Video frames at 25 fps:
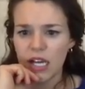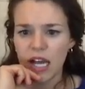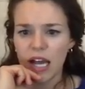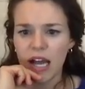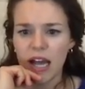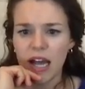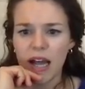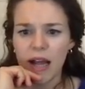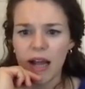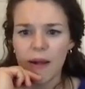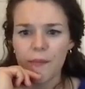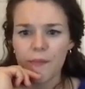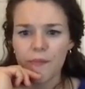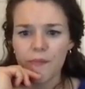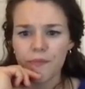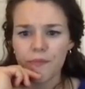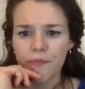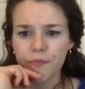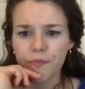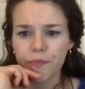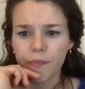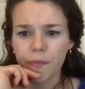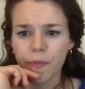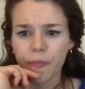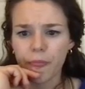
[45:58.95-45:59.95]
Um,
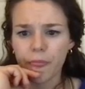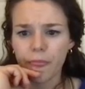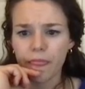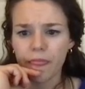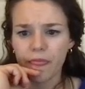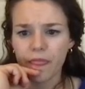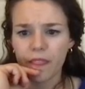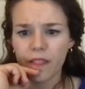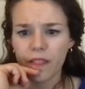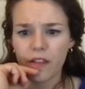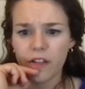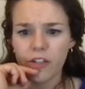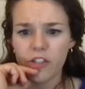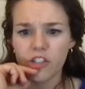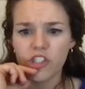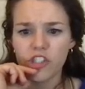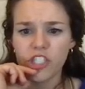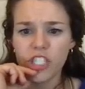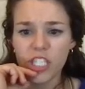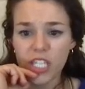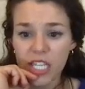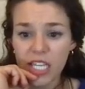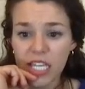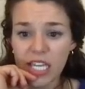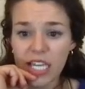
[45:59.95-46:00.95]

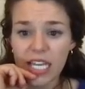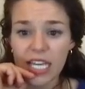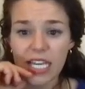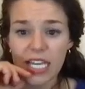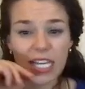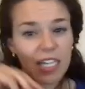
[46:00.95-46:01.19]
she